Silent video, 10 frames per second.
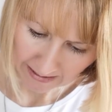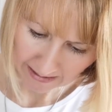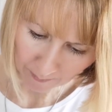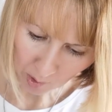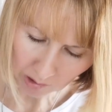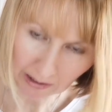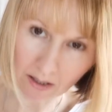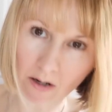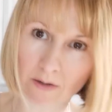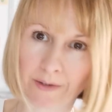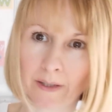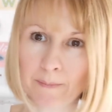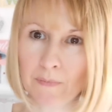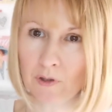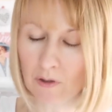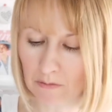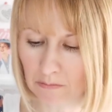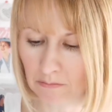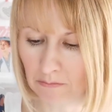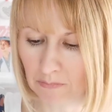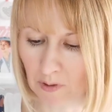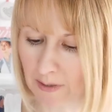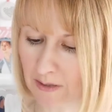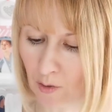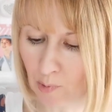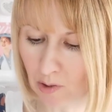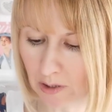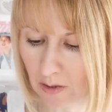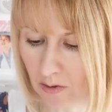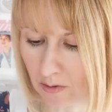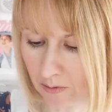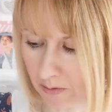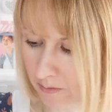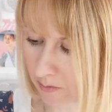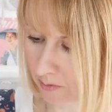Is it a polycotton? No, it's not polycotton.